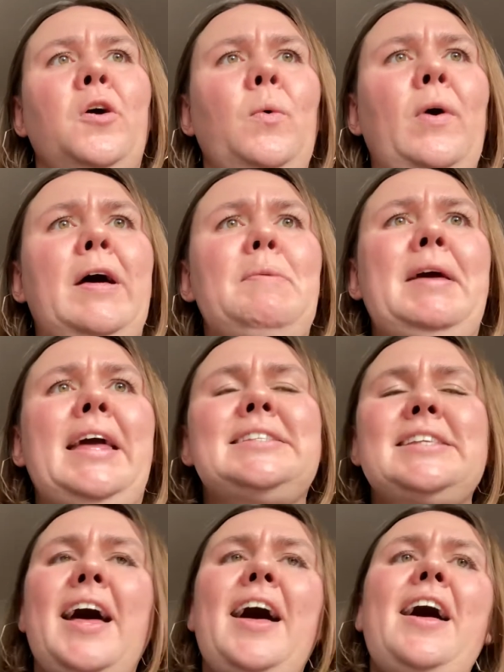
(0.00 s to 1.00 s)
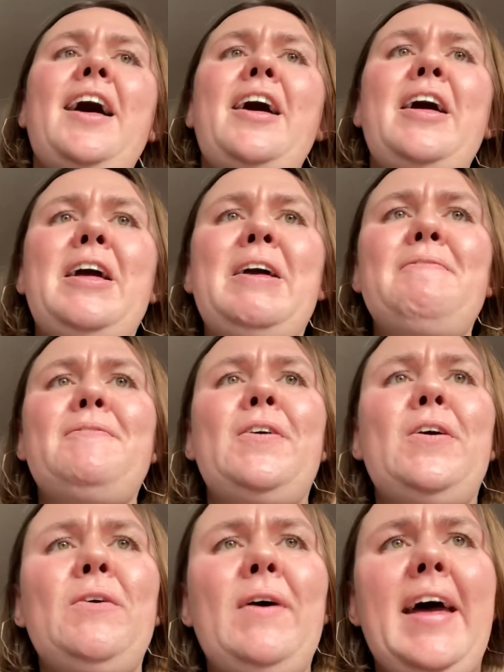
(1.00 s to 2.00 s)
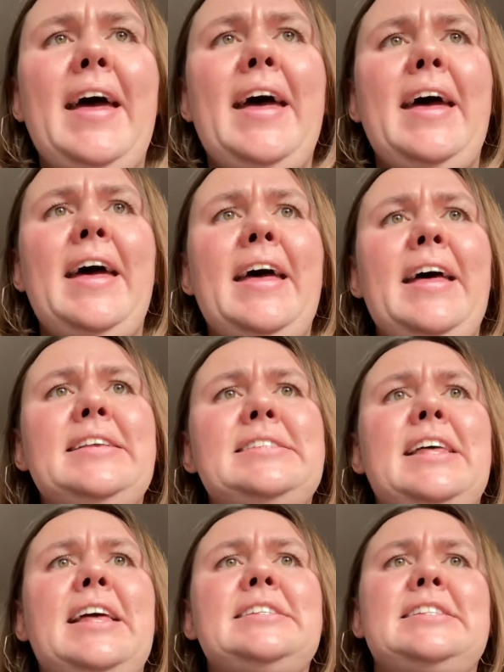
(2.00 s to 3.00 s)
Will be time for rest and